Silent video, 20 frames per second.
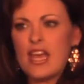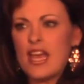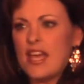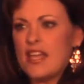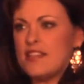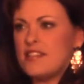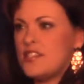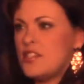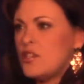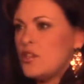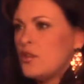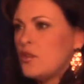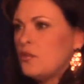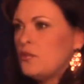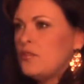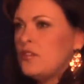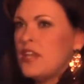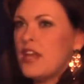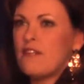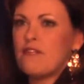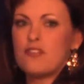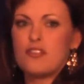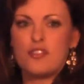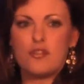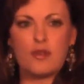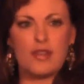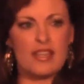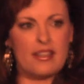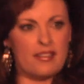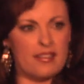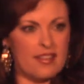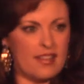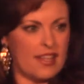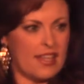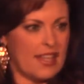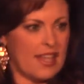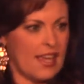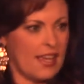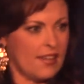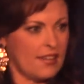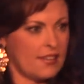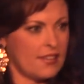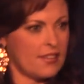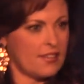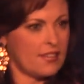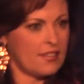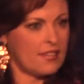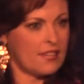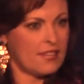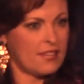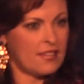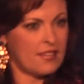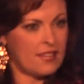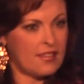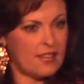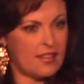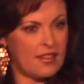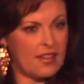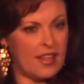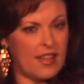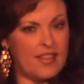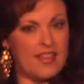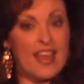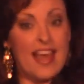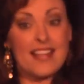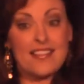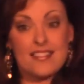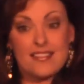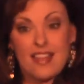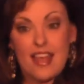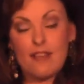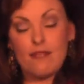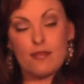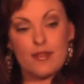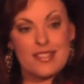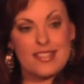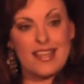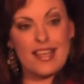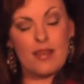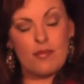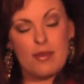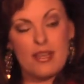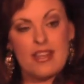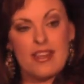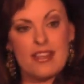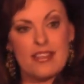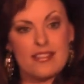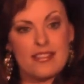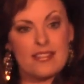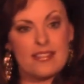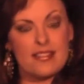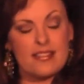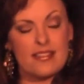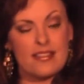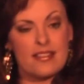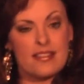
and to never do anything again. And that's life with diabetes.